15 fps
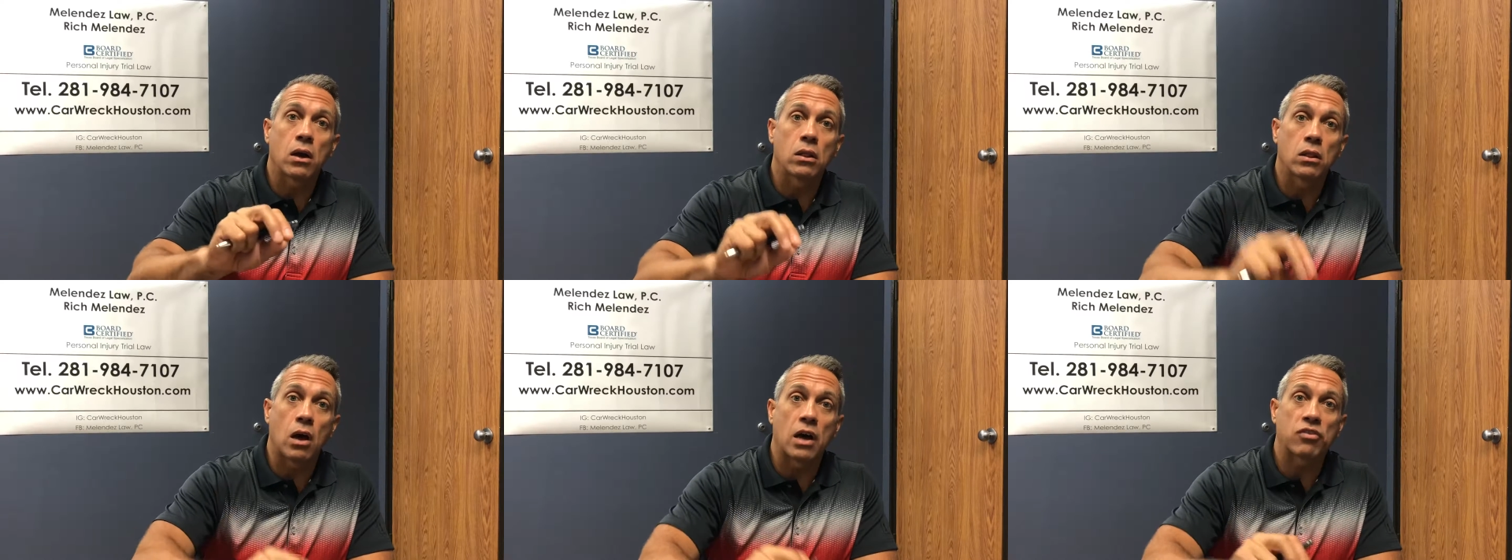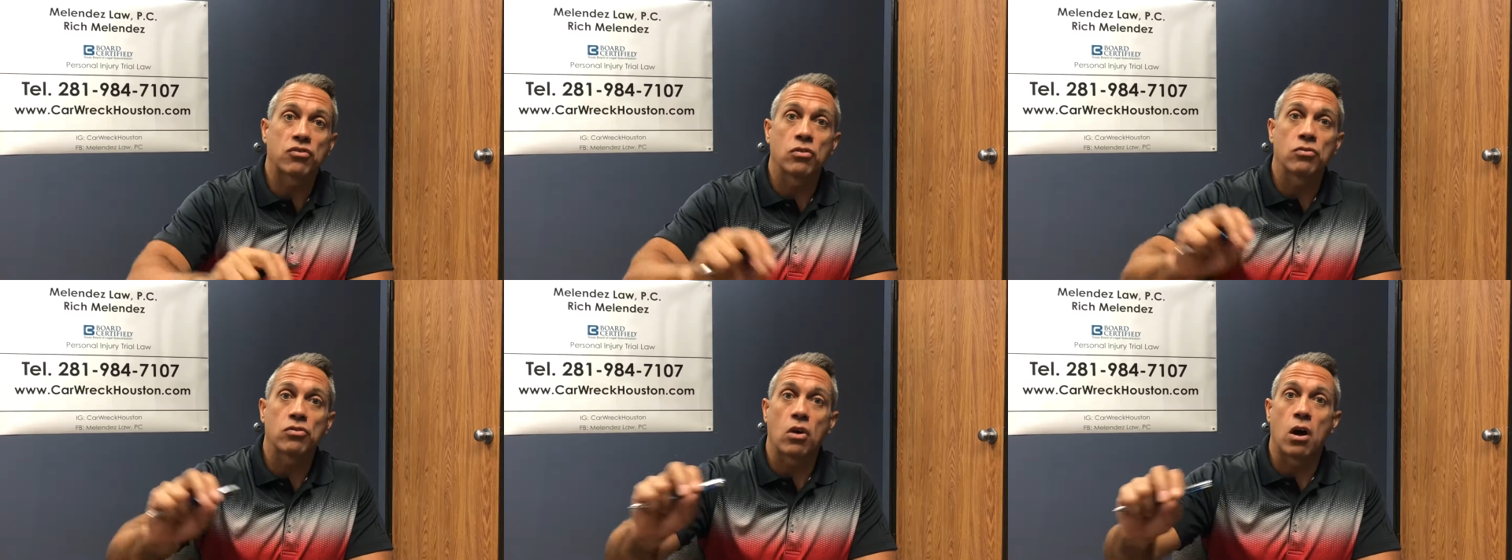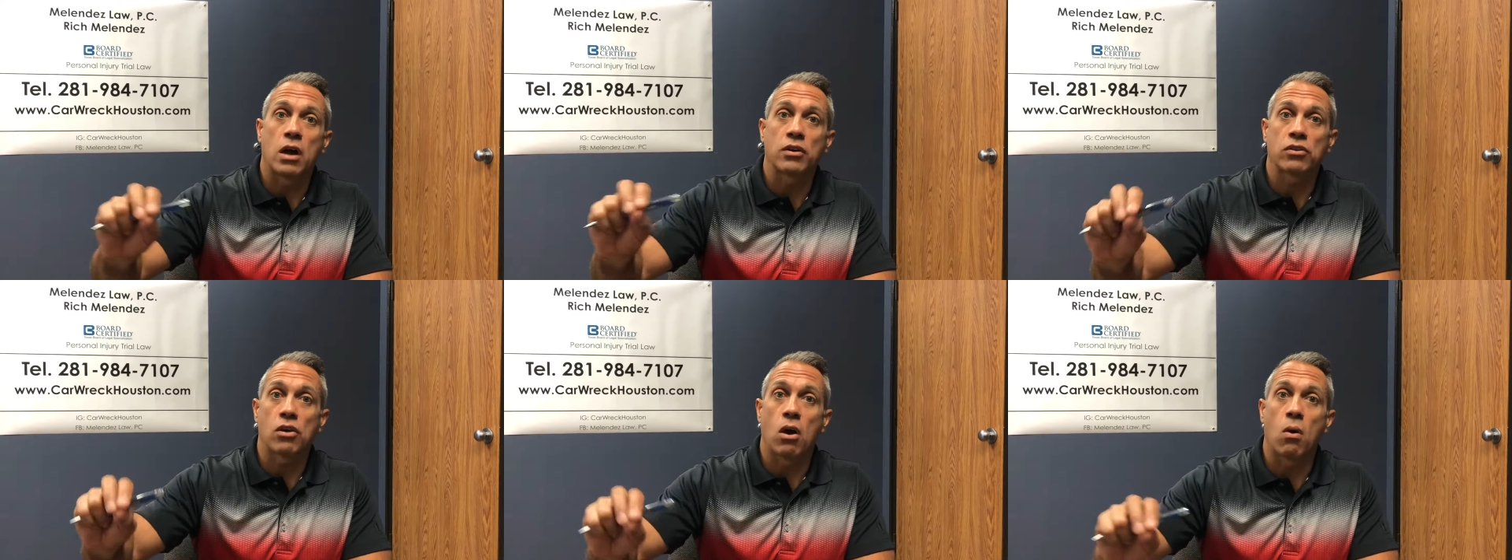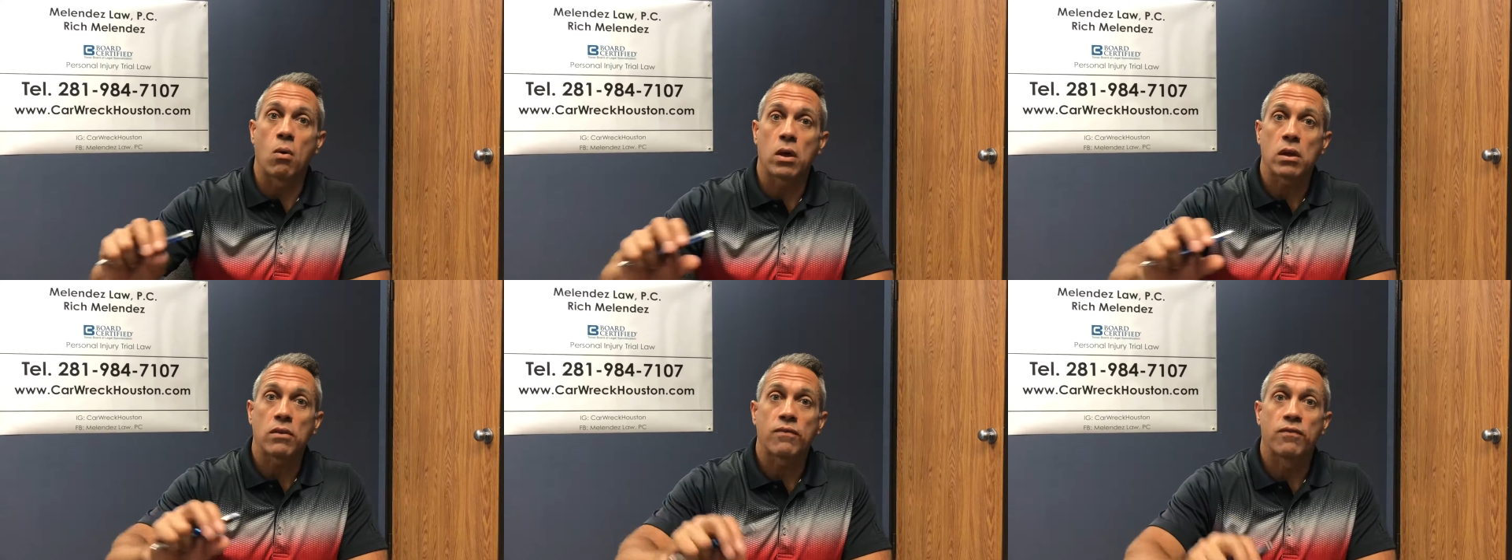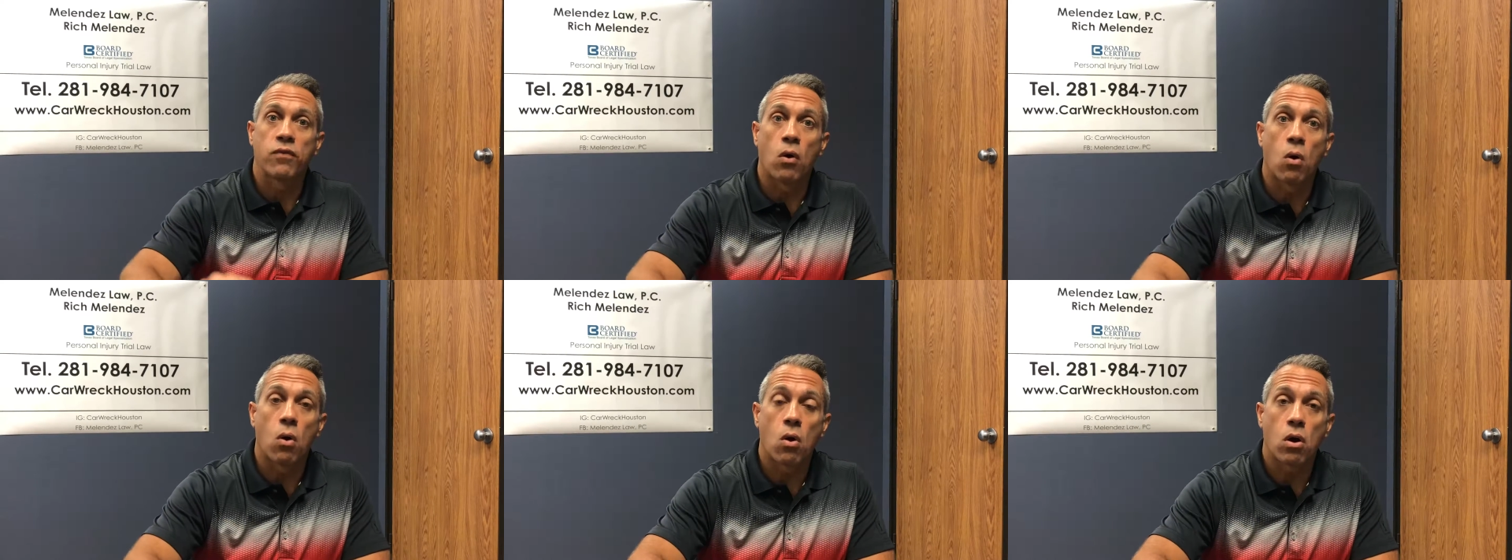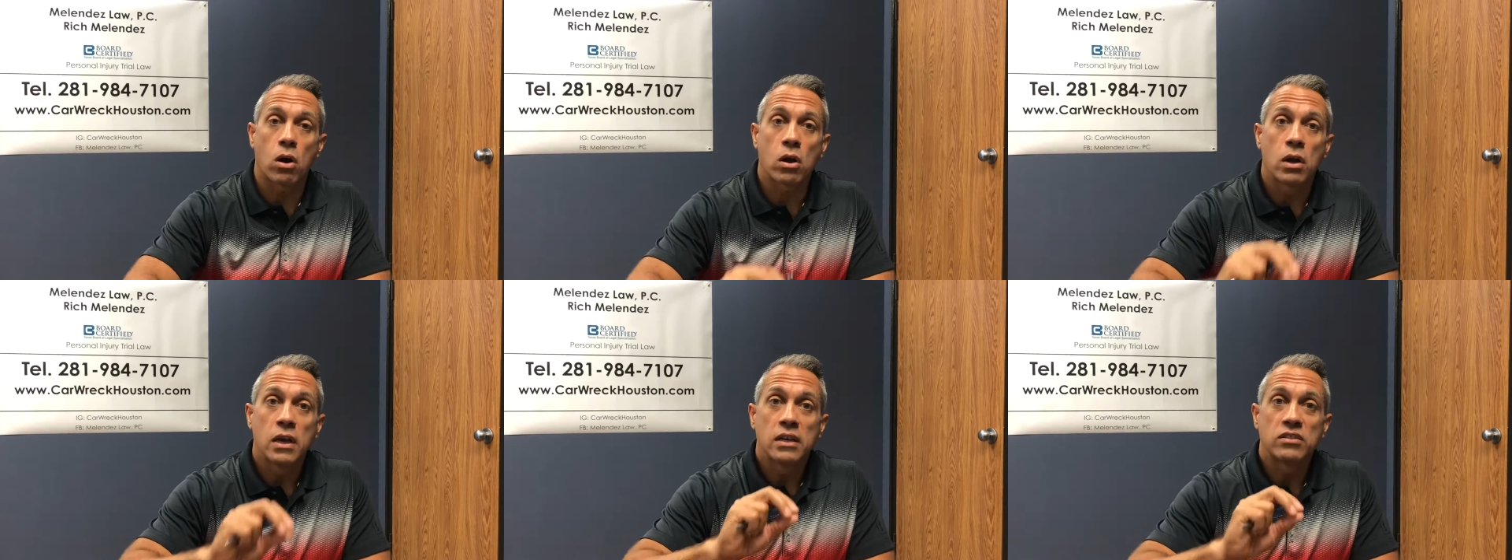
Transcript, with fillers: lawsuits ongoing for